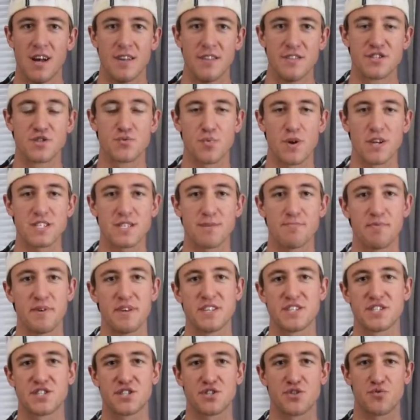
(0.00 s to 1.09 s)
This recipe
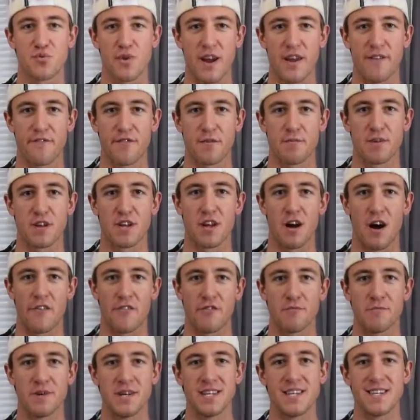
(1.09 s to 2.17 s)
is straight from the
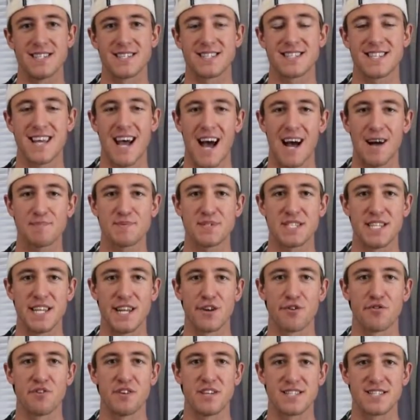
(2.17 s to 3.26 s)
government, it's top
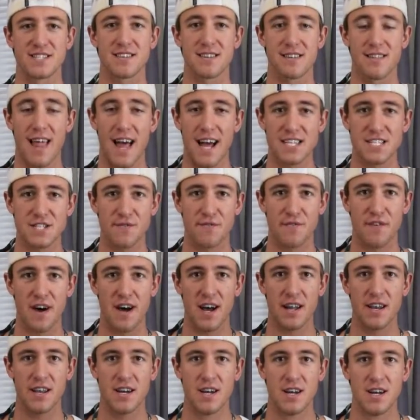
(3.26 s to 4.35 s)
secret, it's
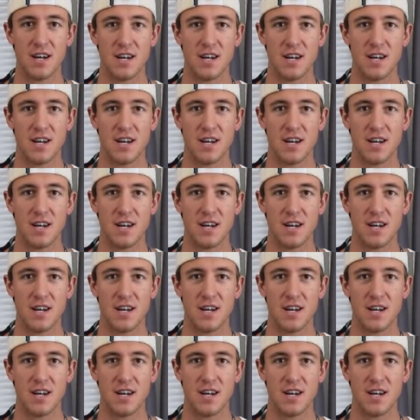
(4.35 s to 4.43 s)
classified,